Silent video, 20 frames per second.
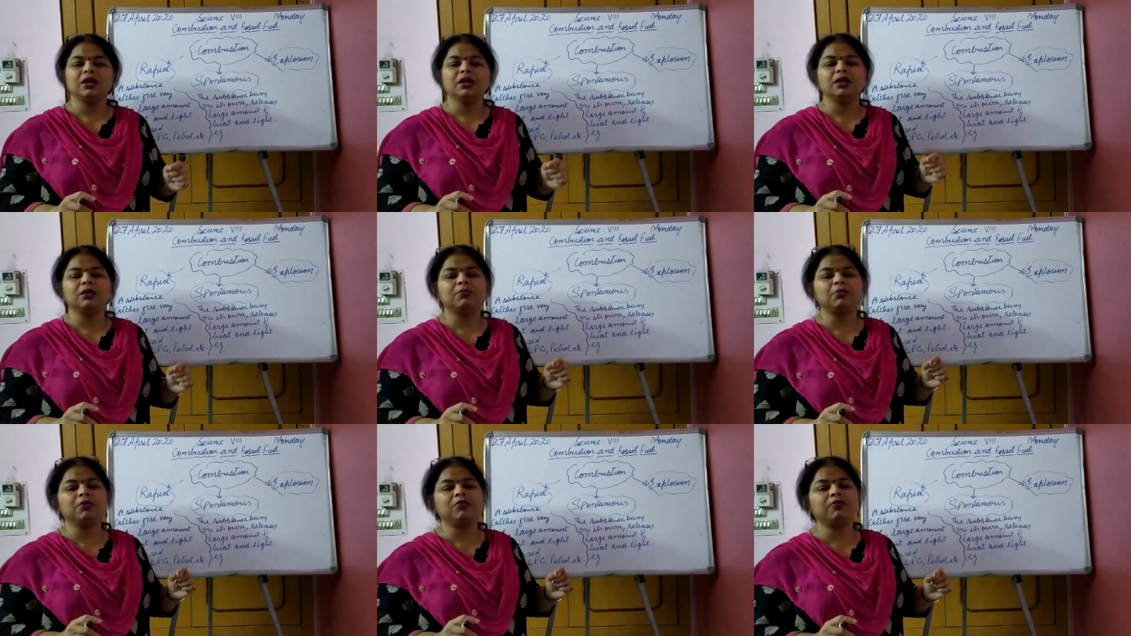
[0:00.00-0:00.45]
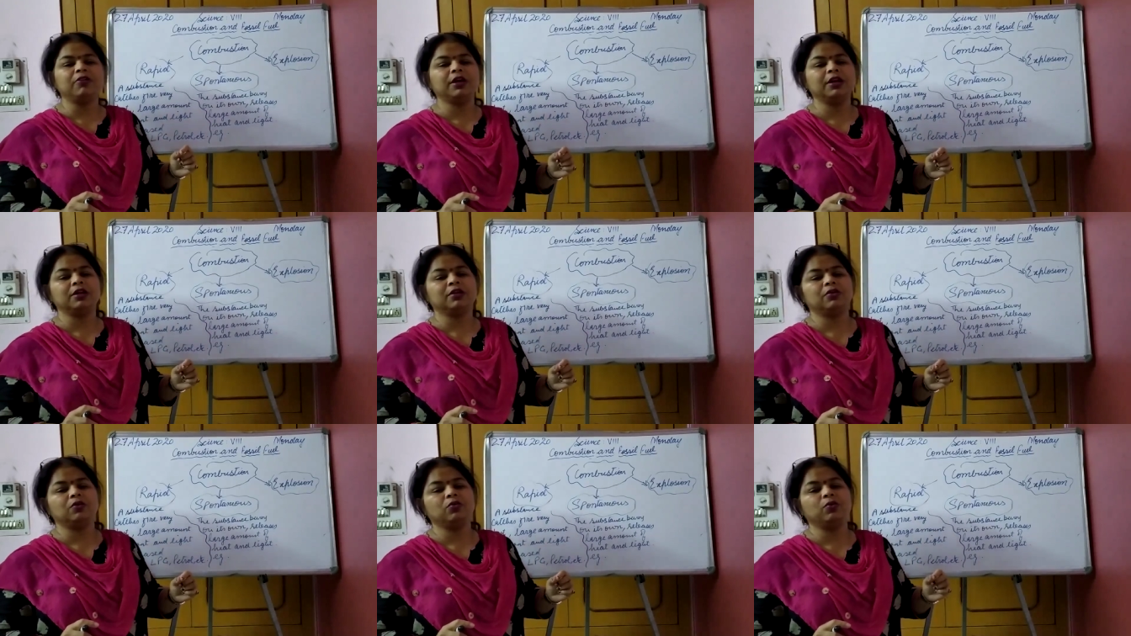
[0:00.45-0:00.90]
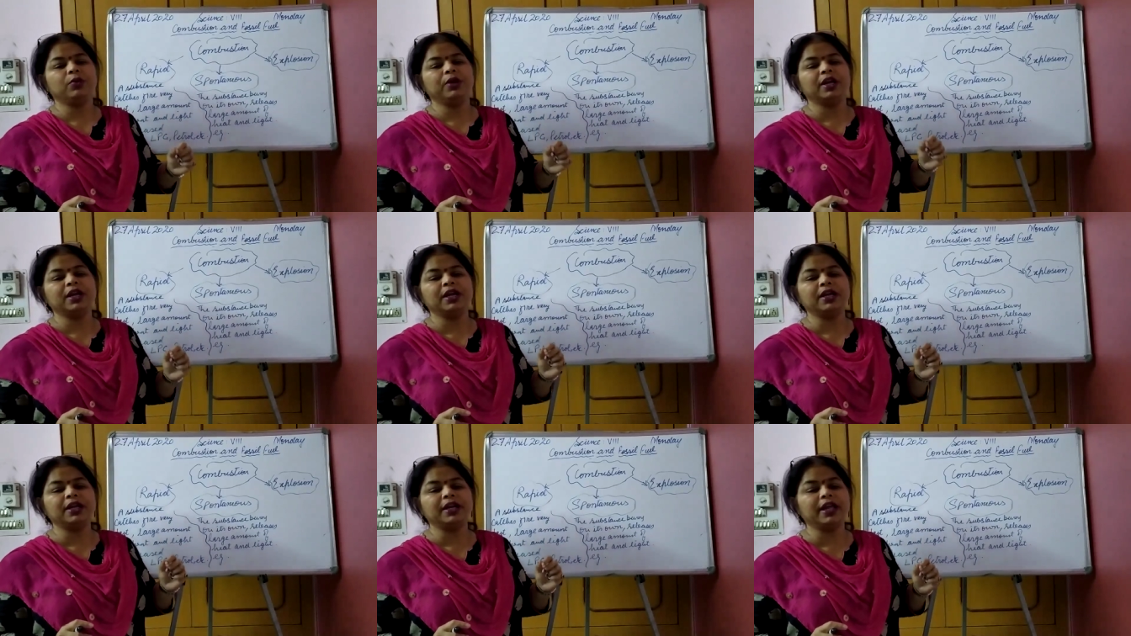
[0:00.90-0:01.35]
Number one, we
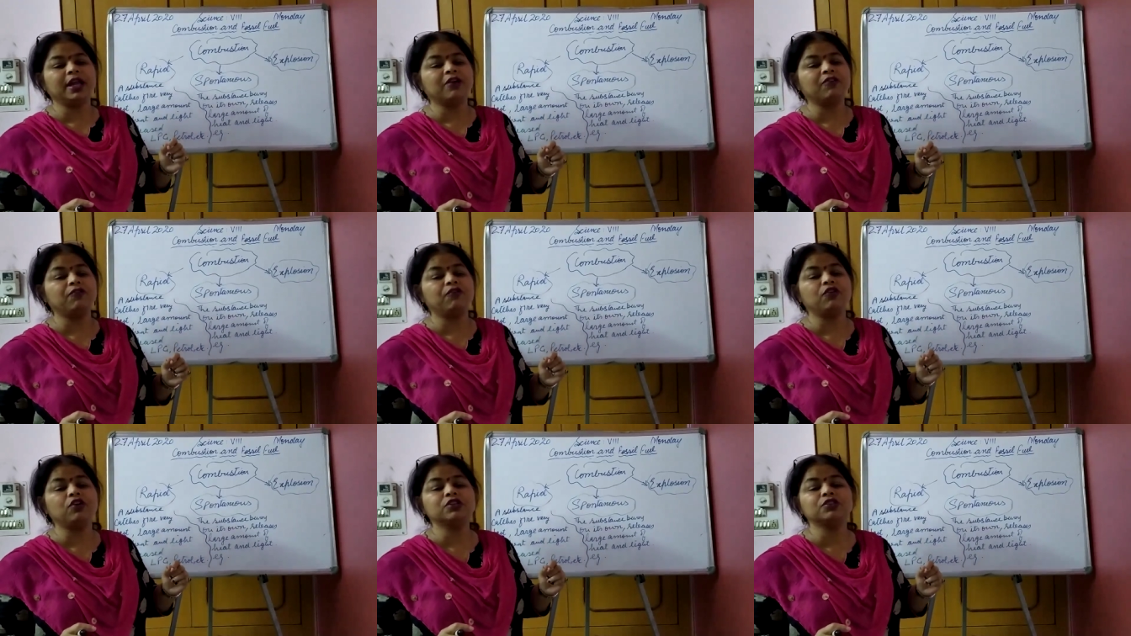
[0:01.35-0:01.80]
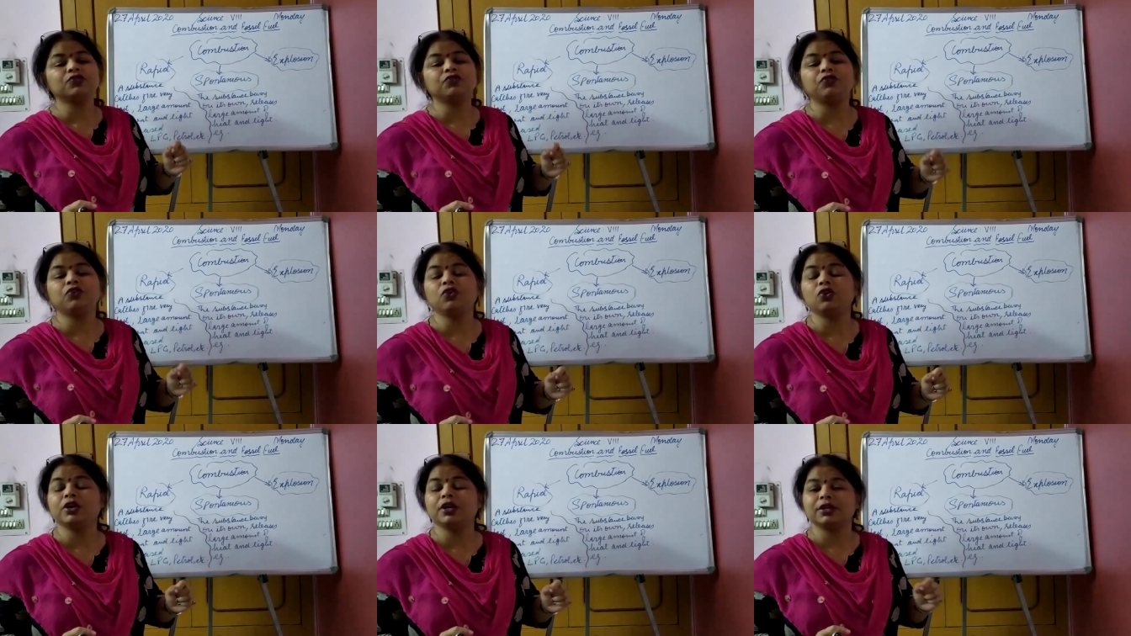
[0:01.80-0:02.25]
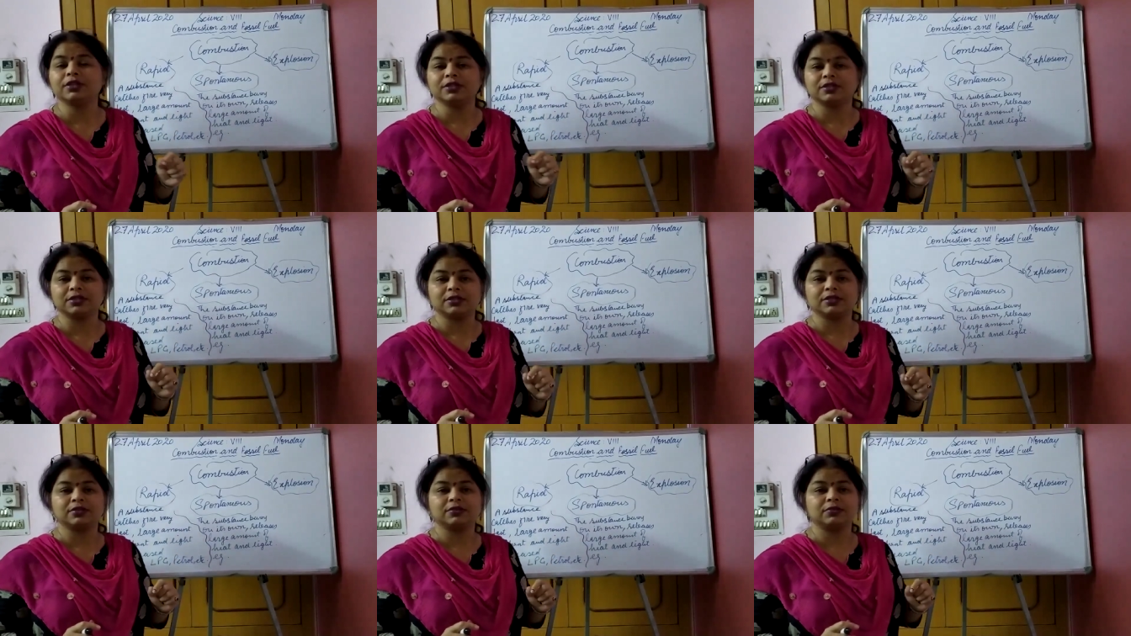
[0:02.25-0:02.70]
can take
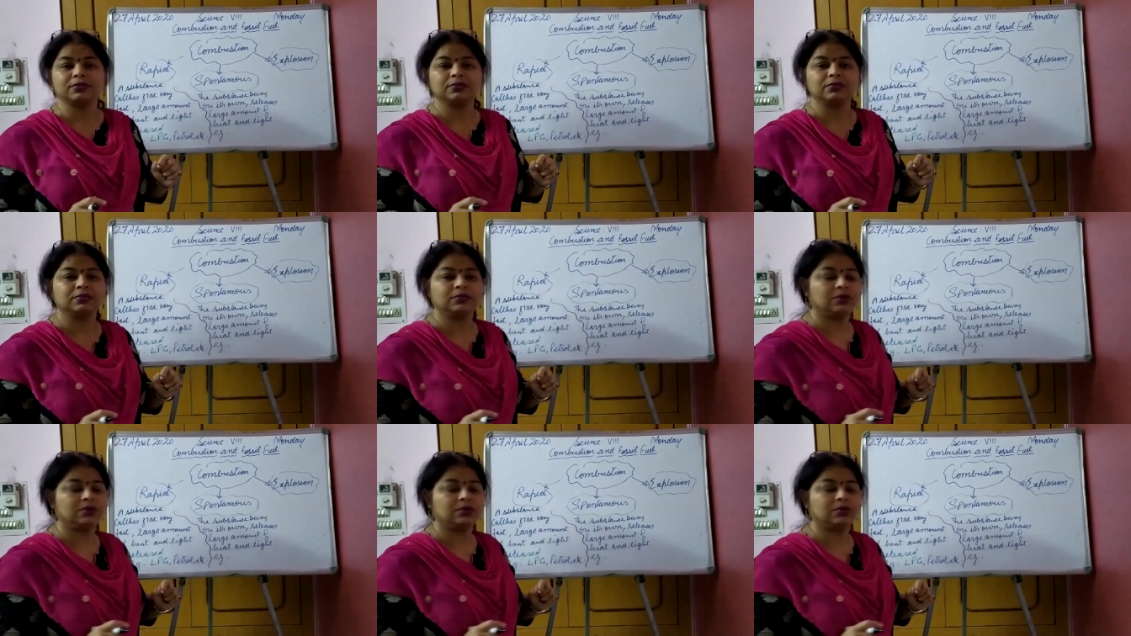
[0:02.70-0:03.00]
phosphorus.